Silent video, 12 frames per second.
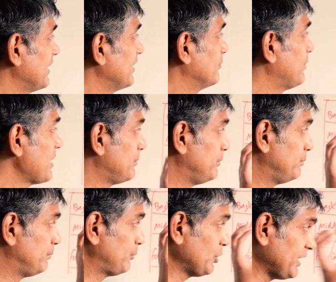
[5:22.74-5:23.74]
By
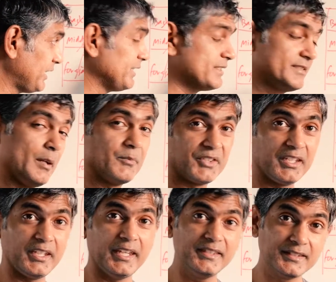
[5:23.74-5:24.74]
putting in
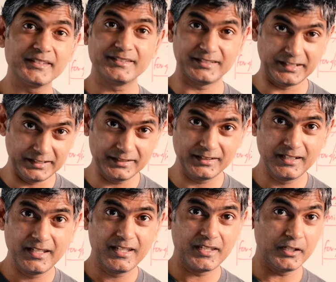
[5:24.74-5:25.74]
something in the scene,
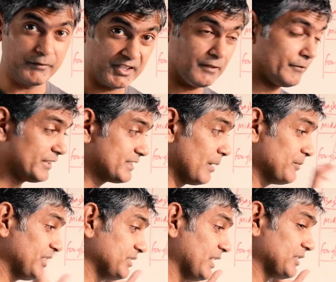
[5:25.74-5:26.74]
even if it's
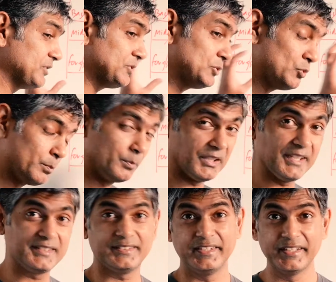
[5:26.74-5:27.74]
something that you
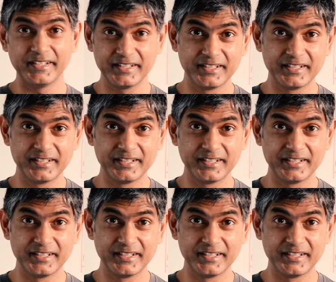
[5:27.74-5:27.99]
place there,